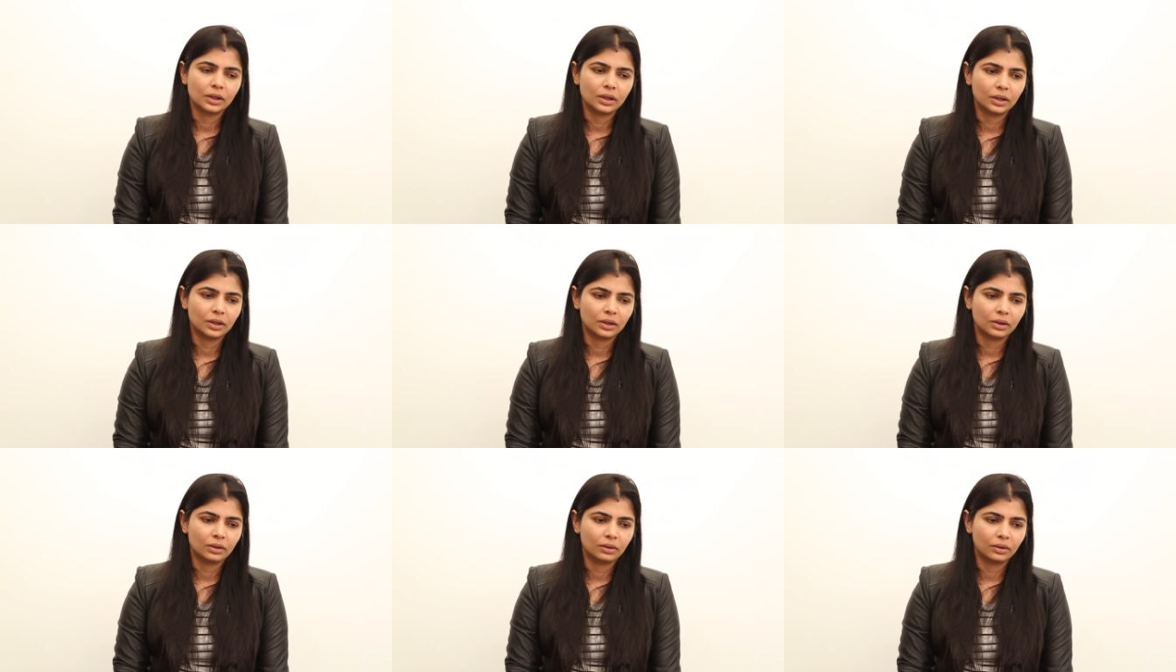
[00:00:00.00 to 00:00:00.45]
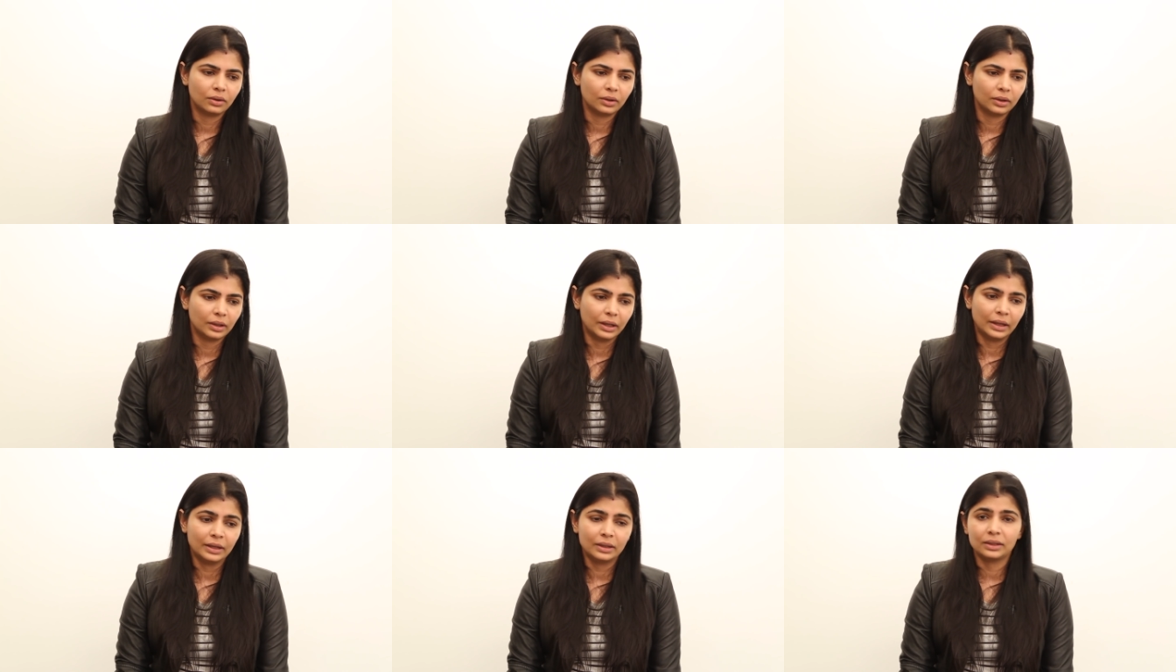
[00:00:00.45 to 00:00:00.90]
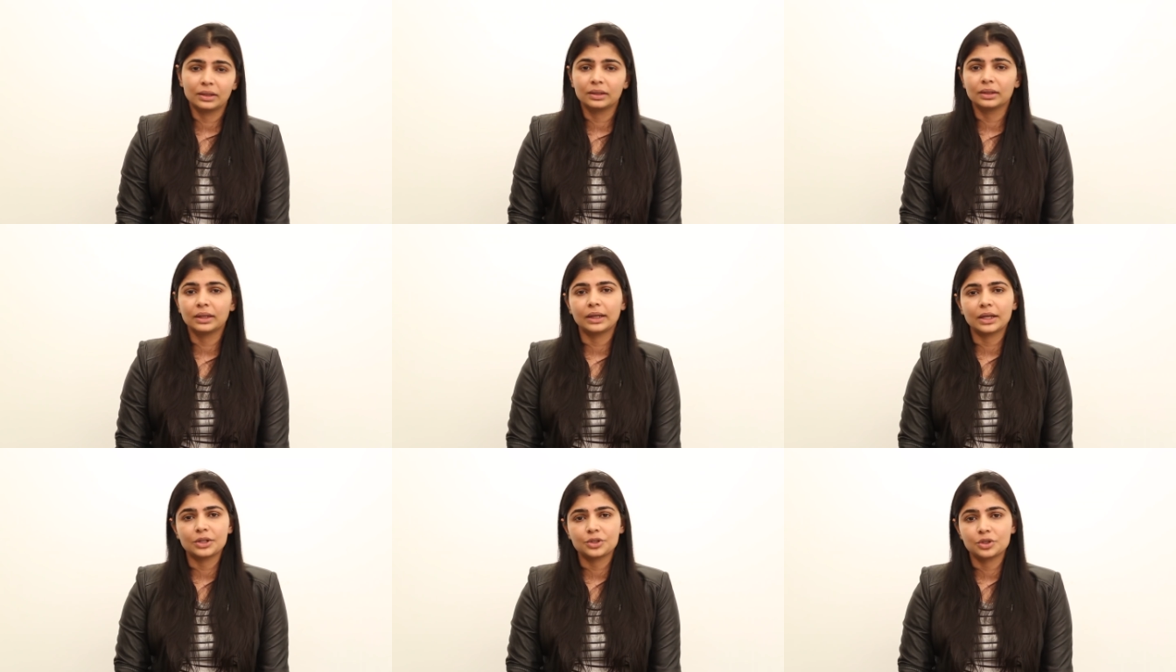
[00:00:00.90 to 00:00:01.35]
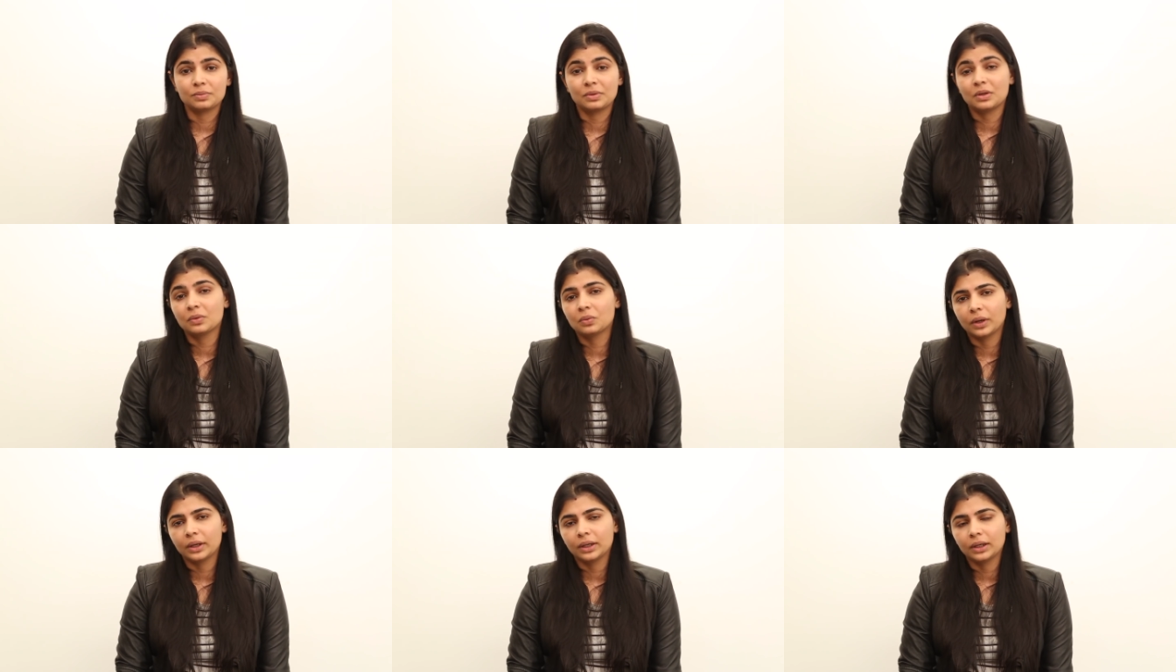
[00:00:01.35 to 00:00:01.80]
uh, or anything that I should
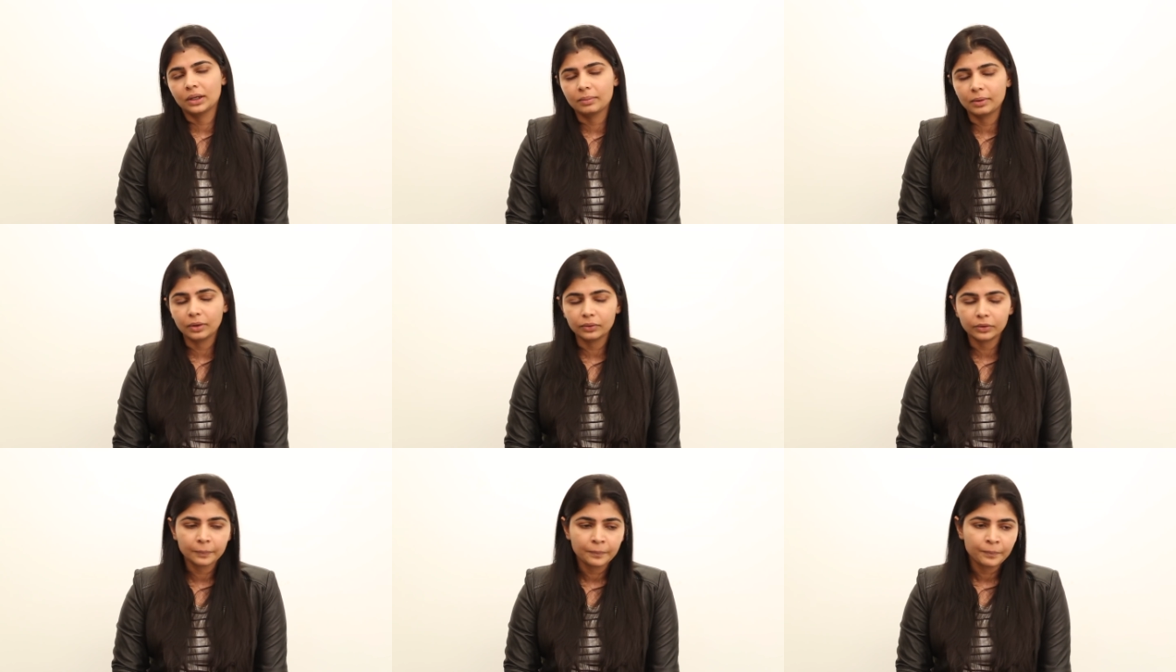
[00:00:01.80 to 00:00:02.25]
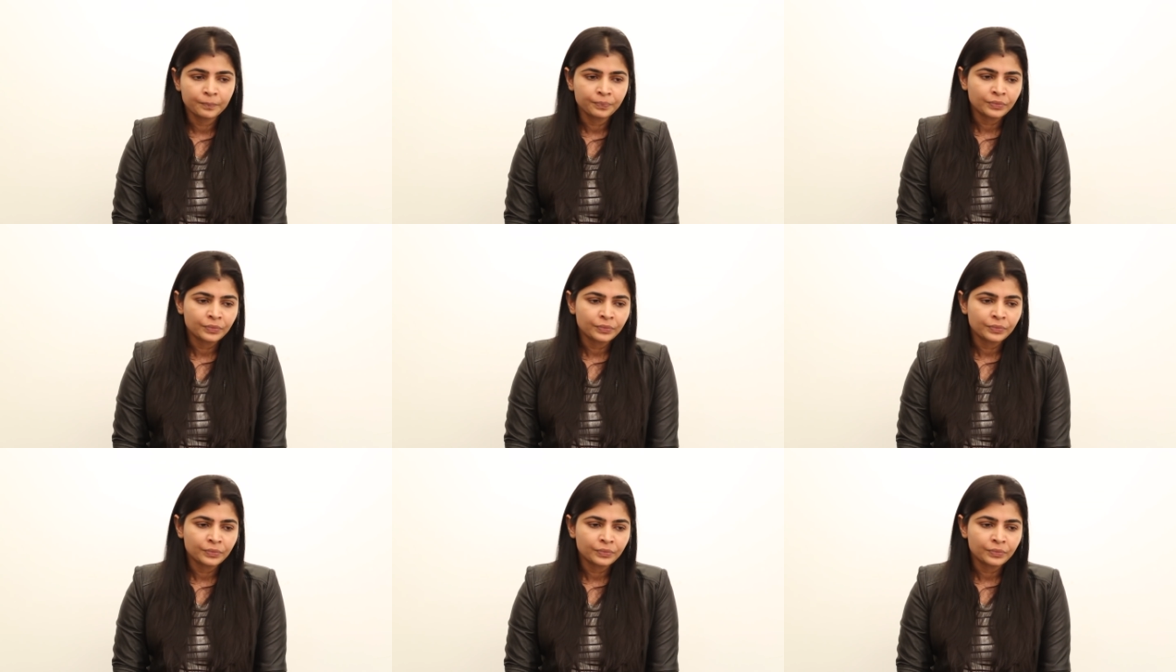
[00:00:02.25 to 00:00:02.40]
be worried about.